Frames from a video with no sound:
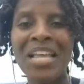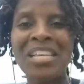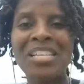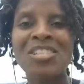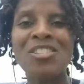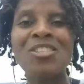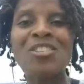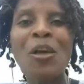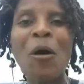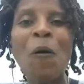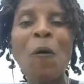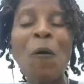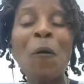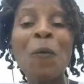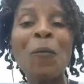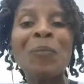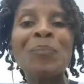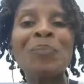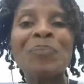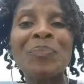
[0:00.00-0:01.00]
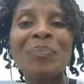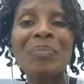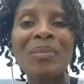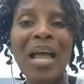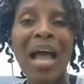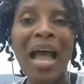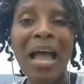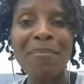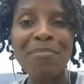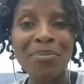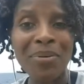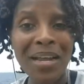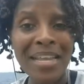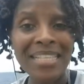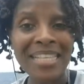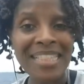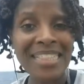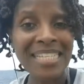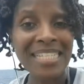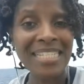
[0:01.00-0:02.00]
So I pray
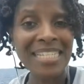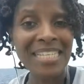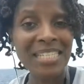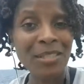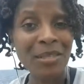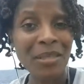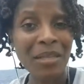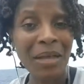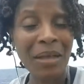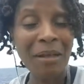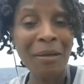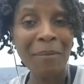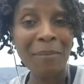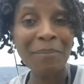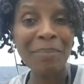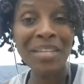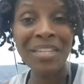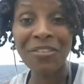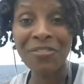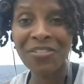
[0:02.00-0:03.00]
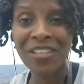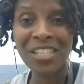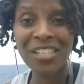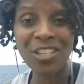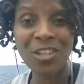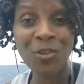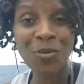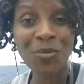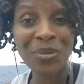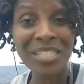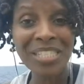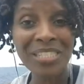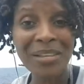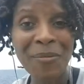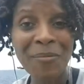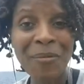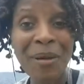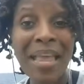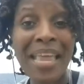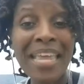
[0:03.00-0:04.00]
that this has benefited you in
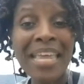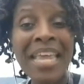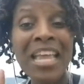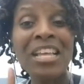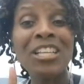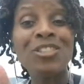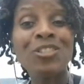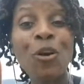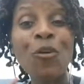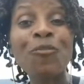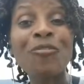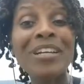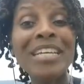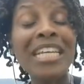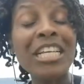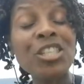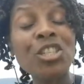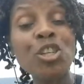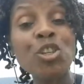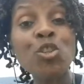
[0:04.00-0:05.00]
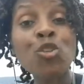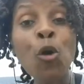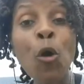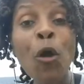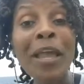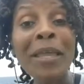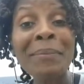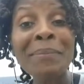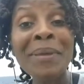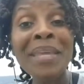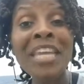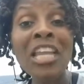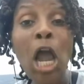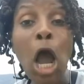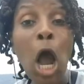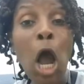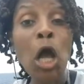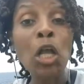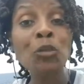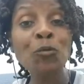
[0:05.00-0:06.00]
some way. Don't forget to join me
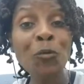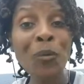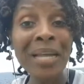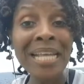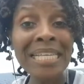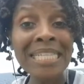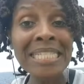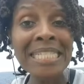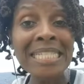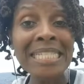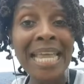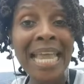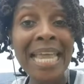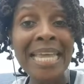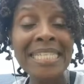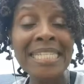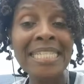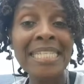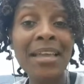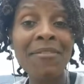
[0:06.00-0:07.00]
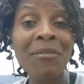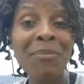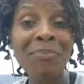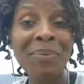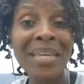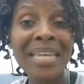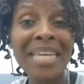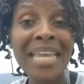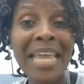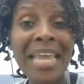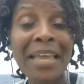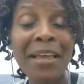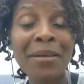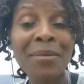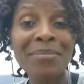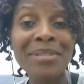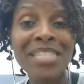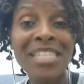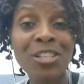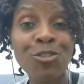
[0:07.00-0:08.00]
on Wednesday, 7
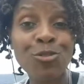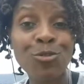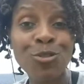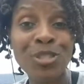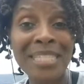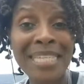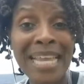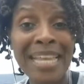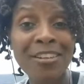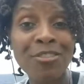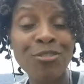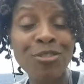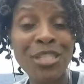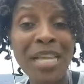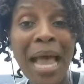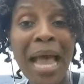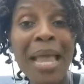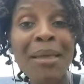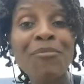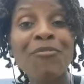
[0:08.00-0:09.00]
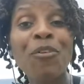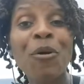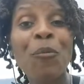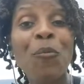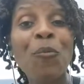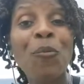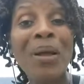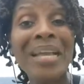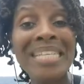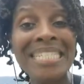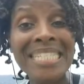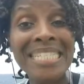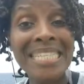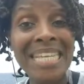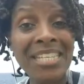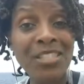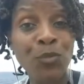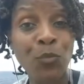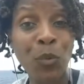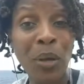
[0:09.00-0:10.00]
p.m. Central Standard Time, for
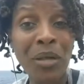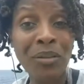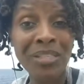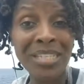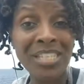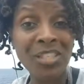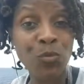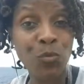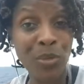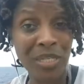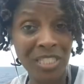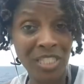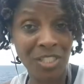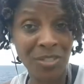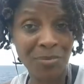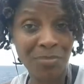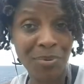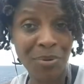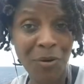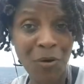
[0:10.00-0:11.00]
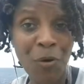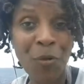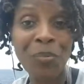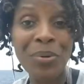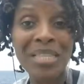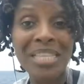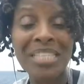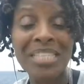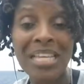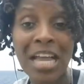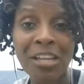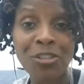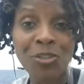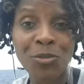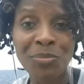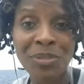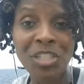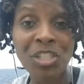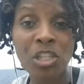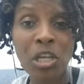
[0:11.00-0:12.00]
Wednesday's Wellness Wisdom Pearl with
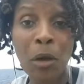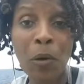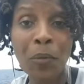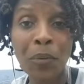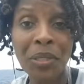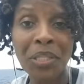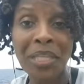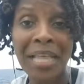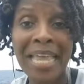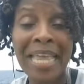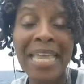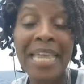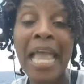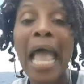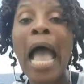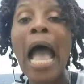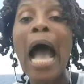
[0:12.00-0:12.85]
Dr. Michelle Clay.